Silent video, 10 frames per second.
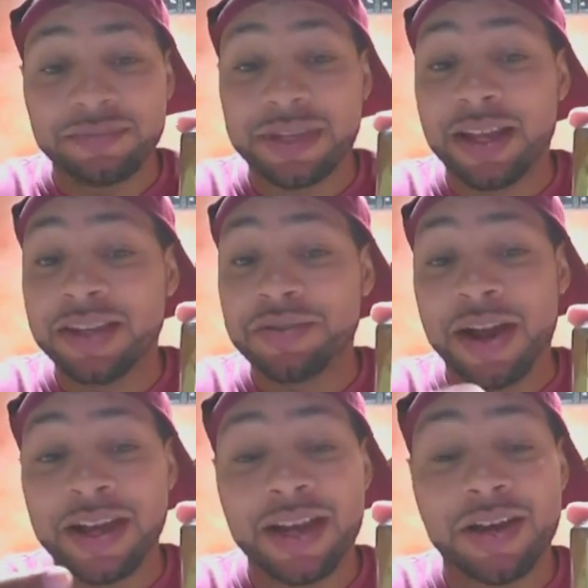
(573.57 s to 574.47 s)
I'm telling you
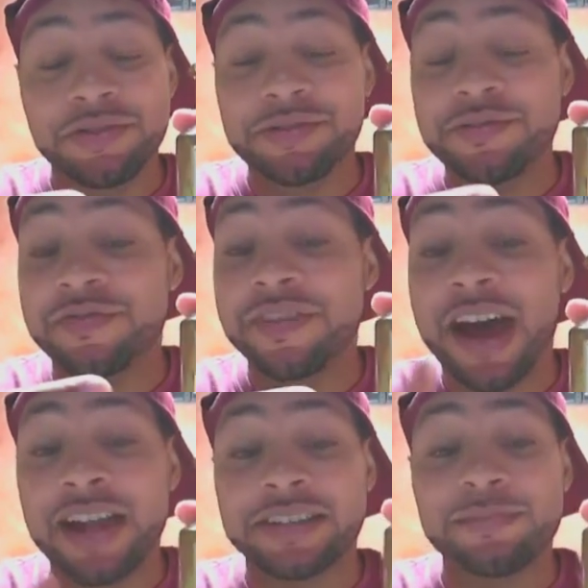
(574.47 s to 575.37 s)
right now, you've
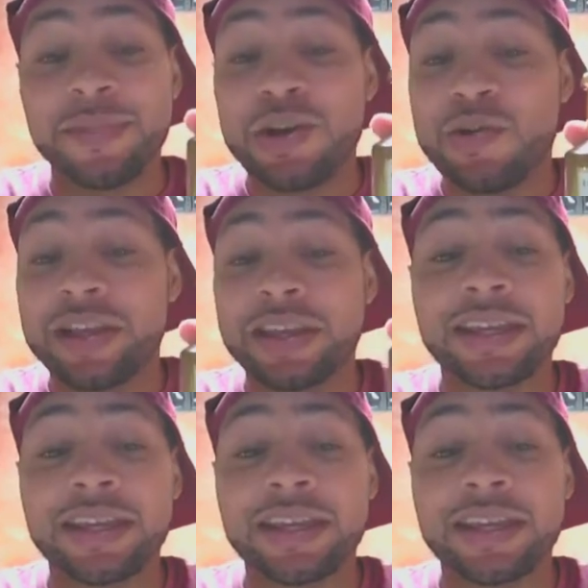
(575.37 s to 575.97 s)
not smelt